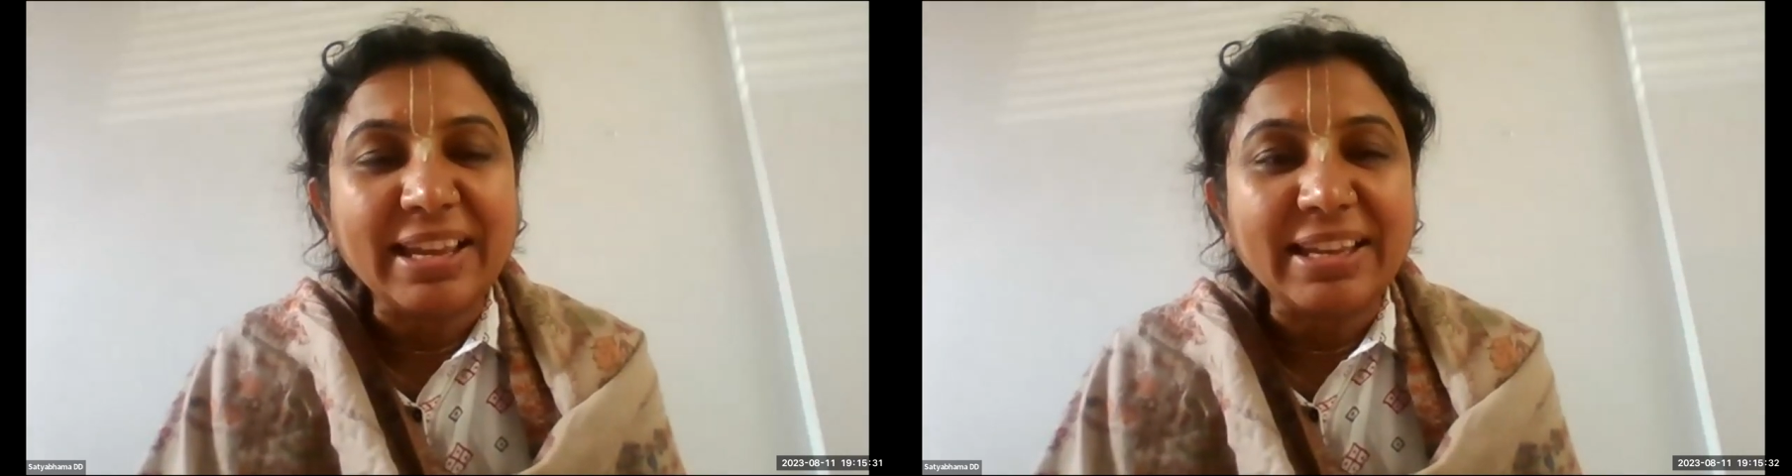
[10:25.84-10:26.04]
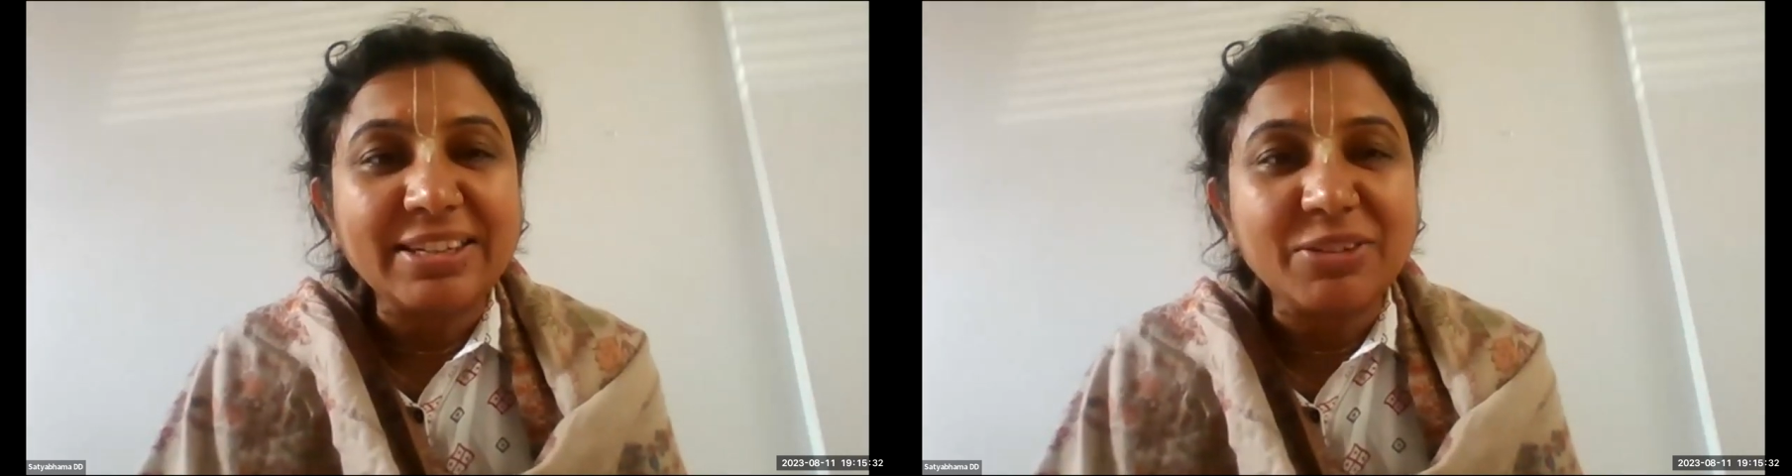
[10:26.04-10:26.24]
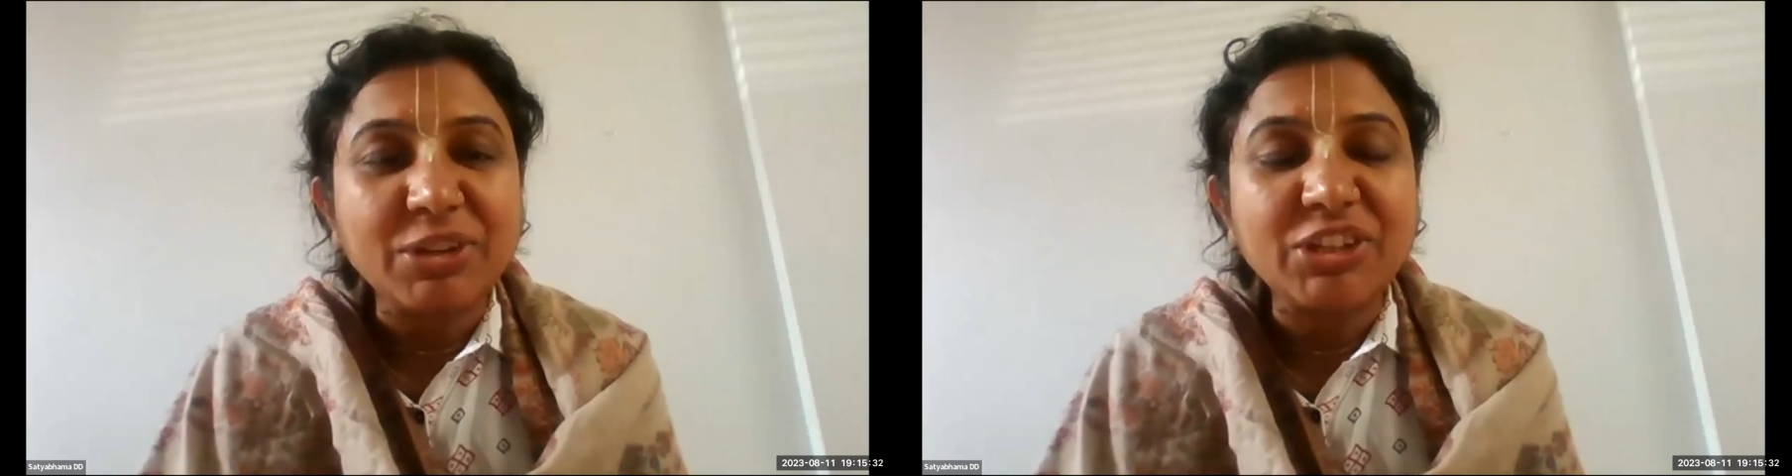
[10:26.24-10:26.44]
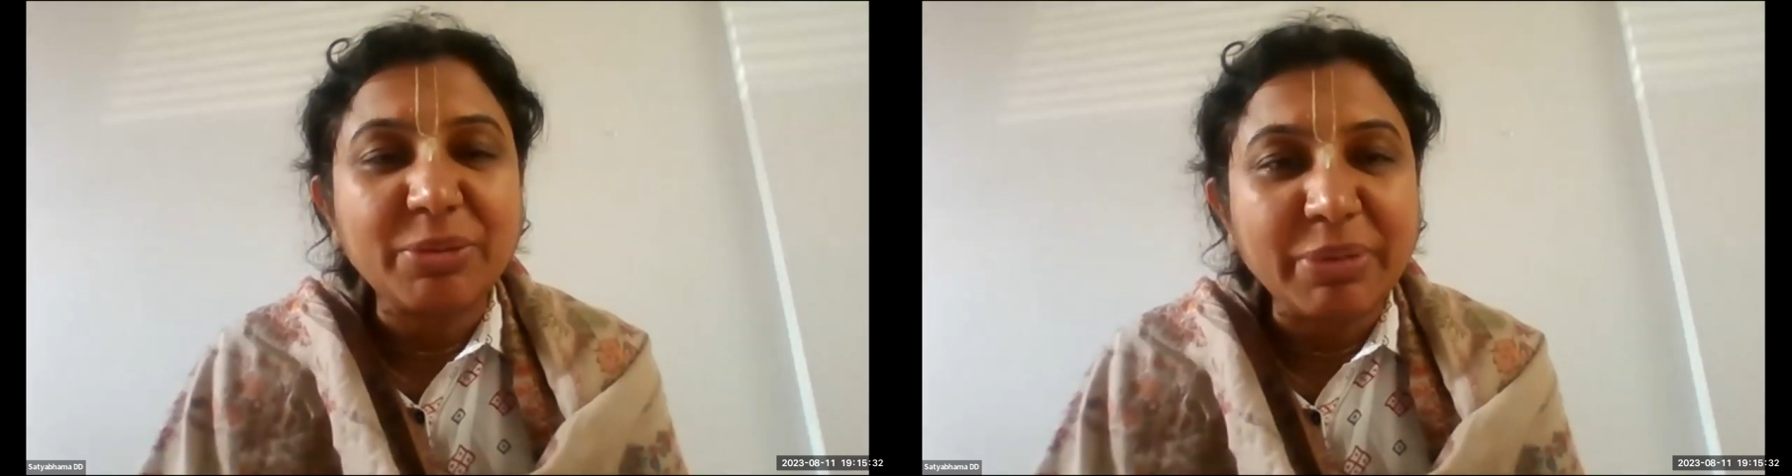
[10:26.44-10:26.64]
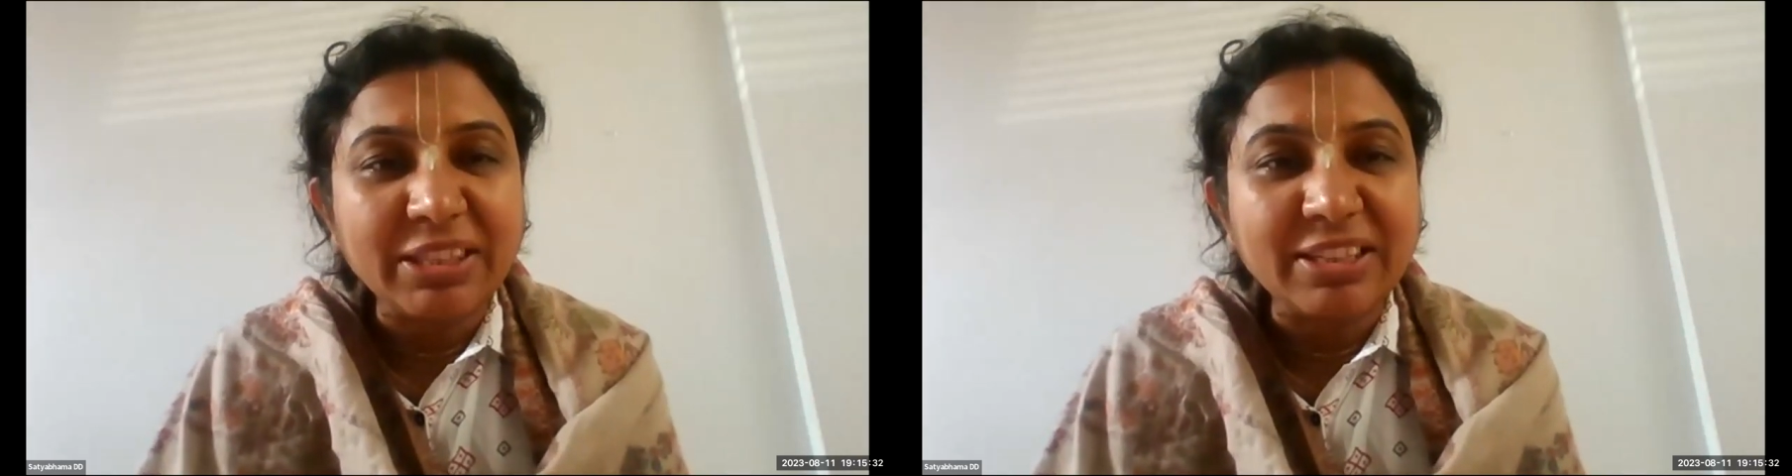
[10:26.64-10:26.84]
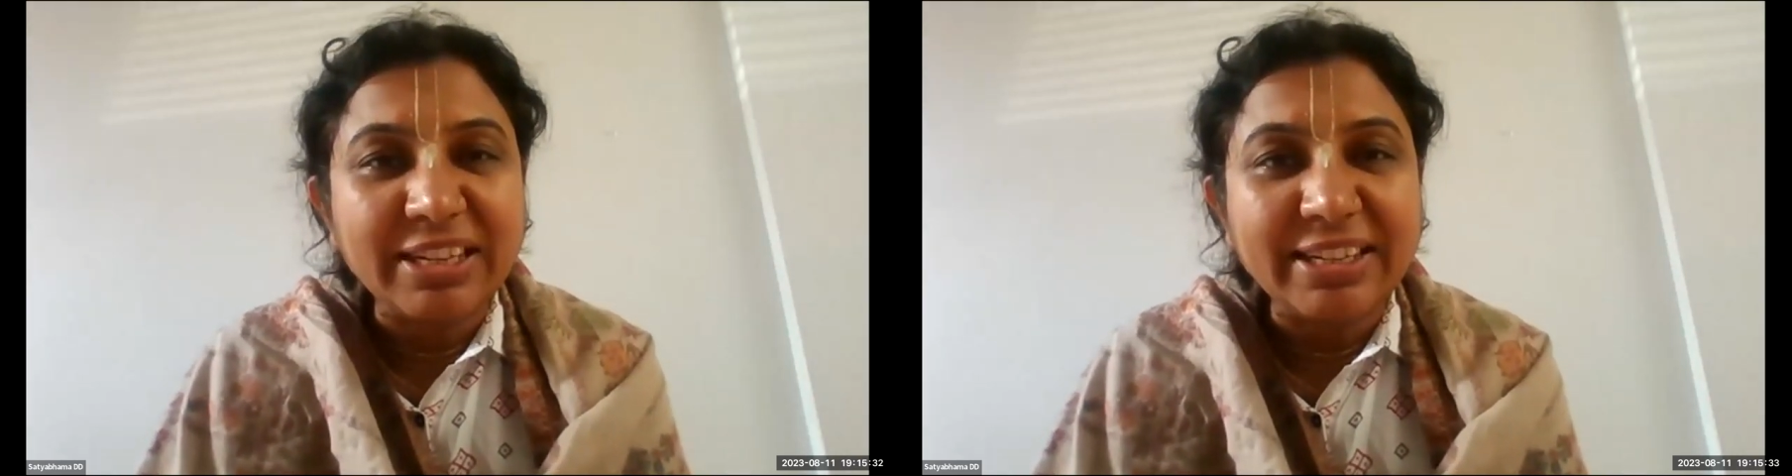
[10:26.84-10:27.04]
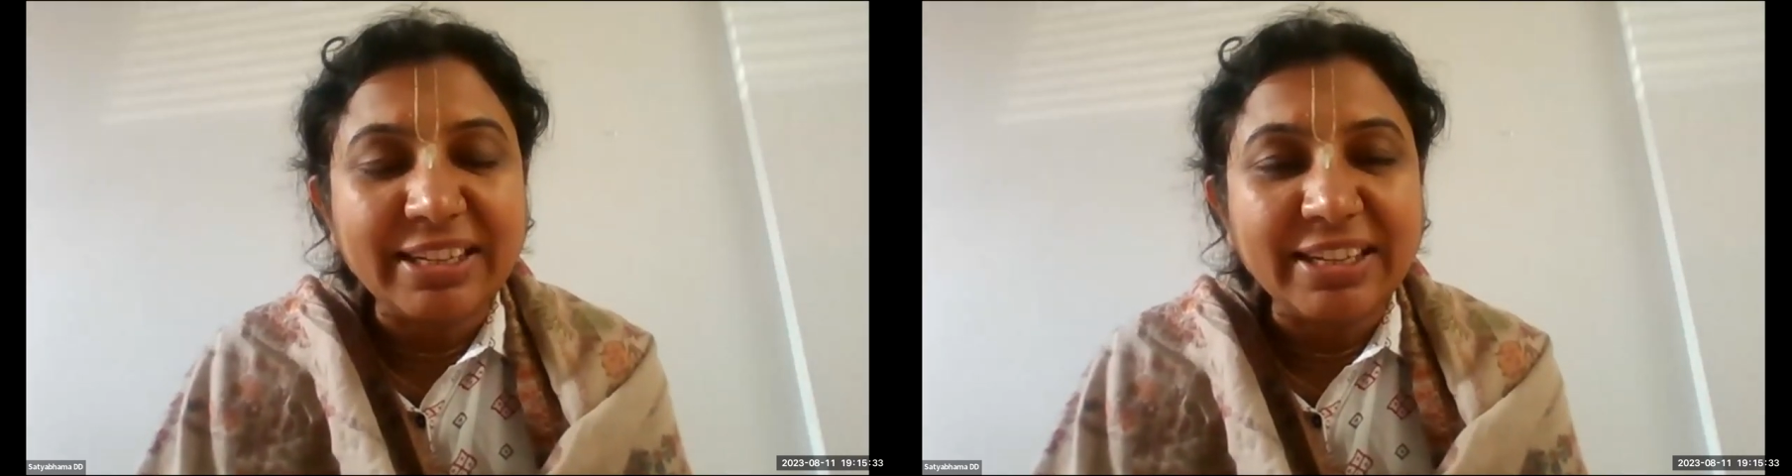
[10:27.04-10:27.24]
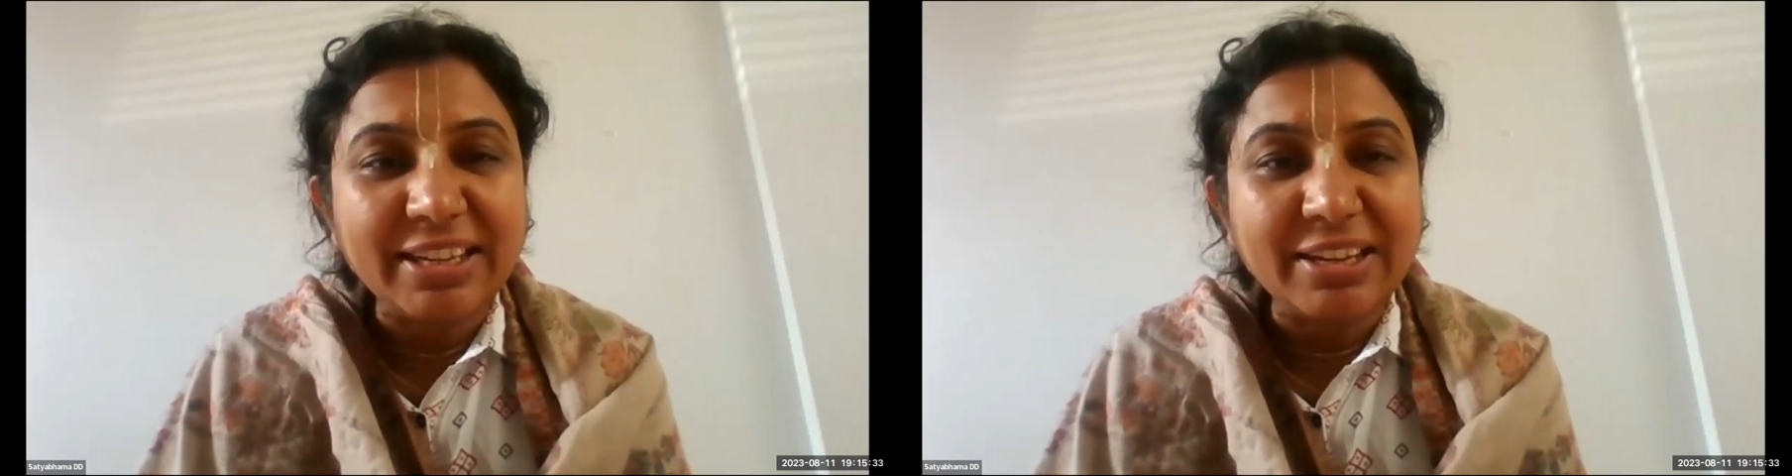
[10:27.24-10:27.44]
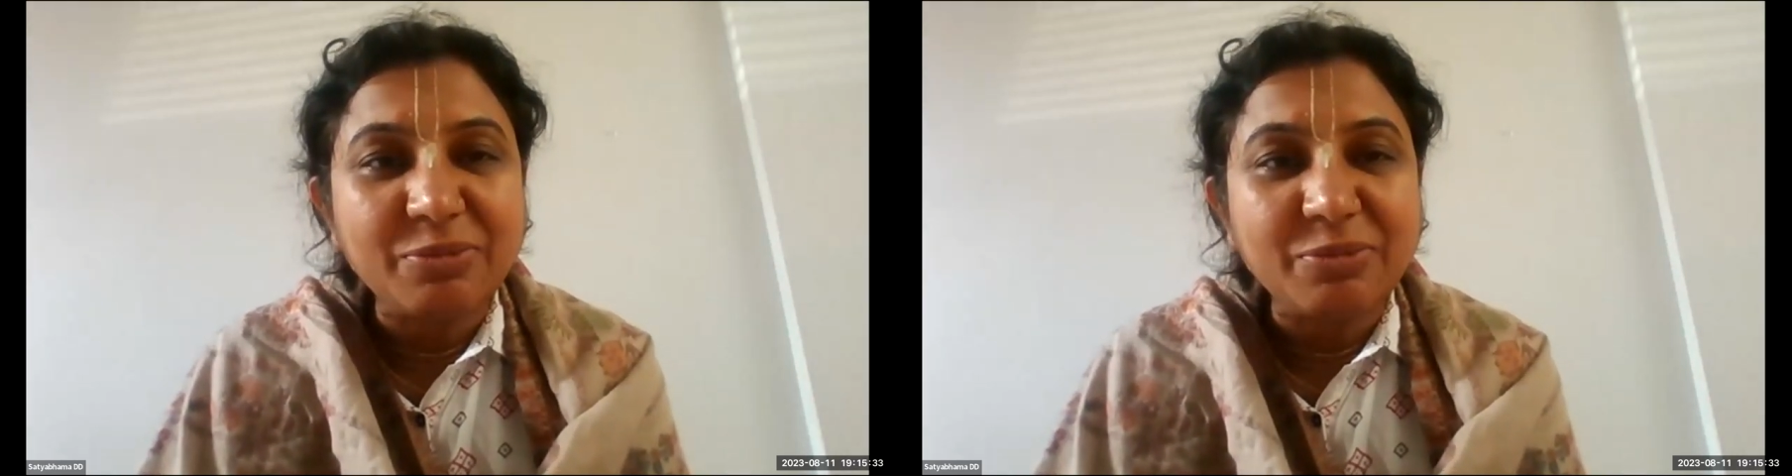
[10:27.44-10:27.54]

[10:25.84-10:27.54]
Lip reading: and worshipping the deity